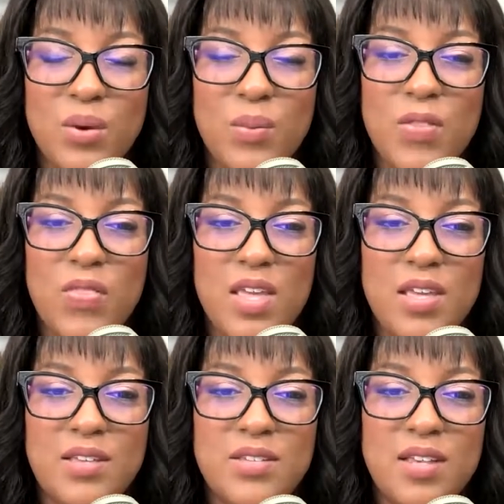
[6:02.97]
with
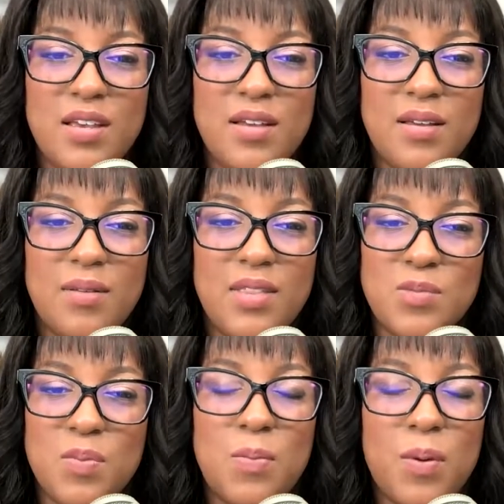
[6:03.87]
this
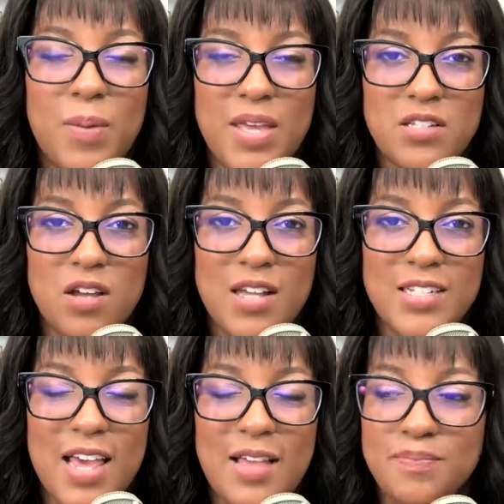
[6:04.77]
people-based
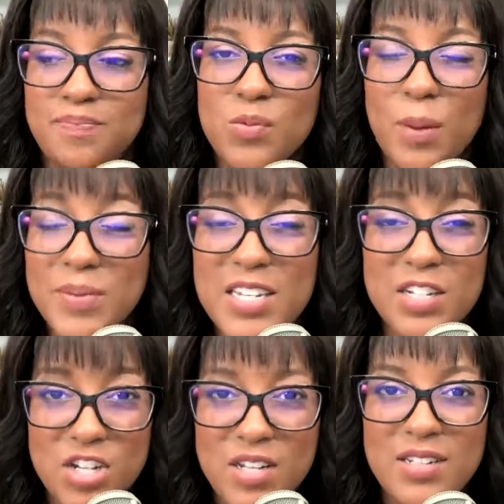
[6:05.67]
content,
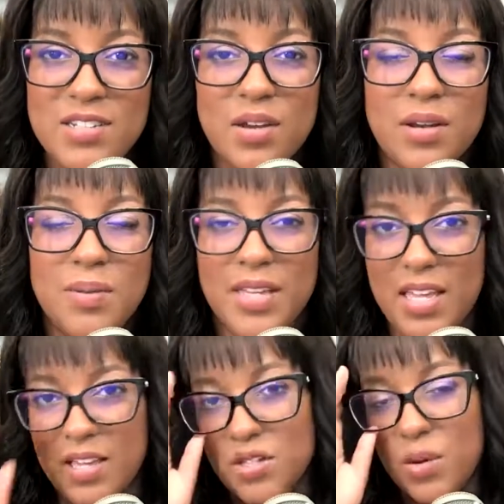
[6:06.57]
repetition is going to be
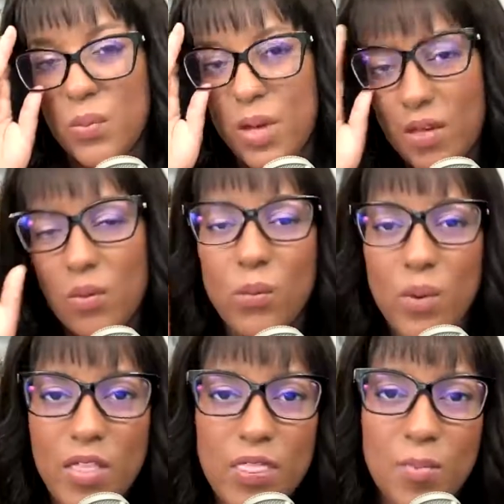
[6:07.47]
key. So
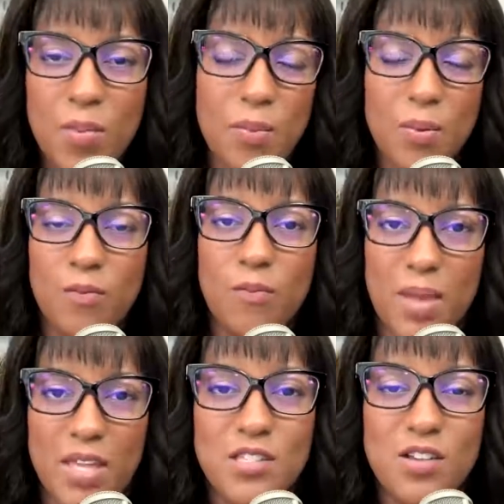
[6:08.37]
with the
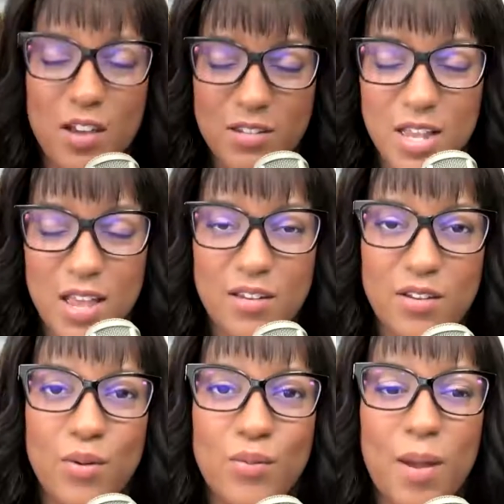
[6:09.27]
people-based content,
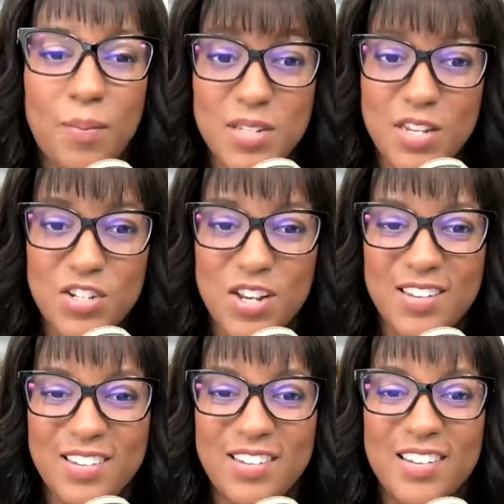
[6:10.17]

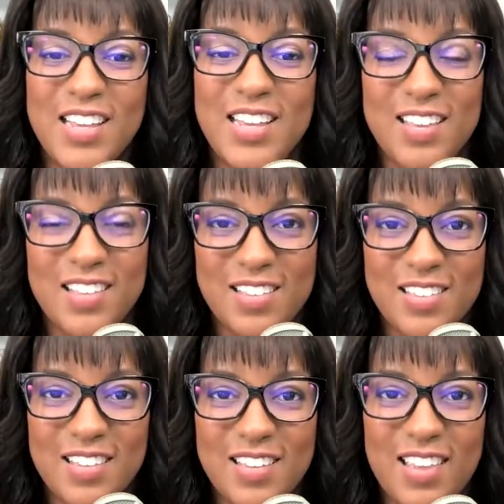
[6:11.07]
repetition
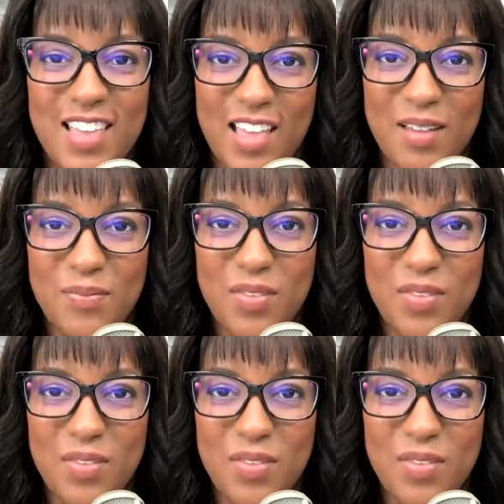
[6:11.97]
is key.